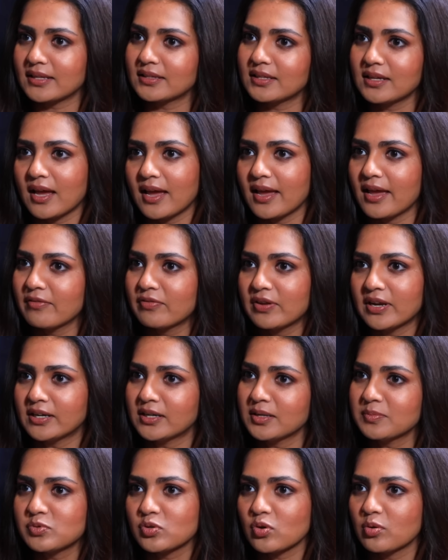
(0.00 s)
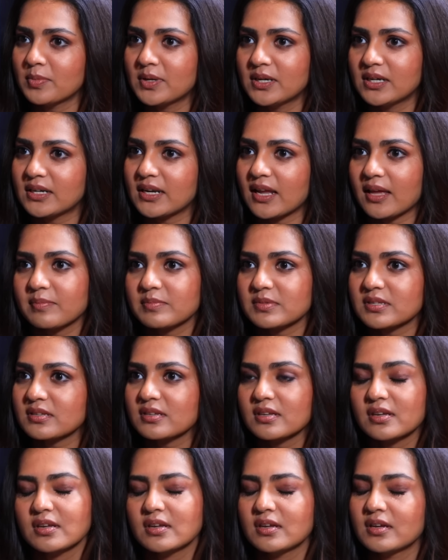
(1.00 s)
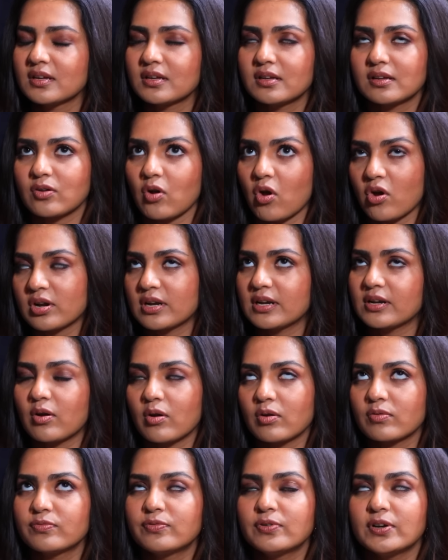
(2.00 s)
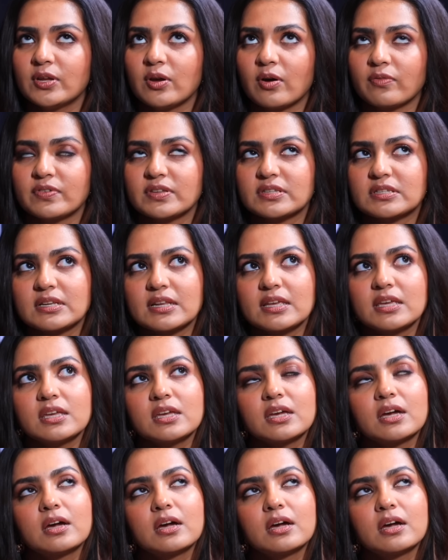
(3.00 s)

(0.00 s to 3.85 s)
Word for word: think I have hit him so many times, wrongfully obviously.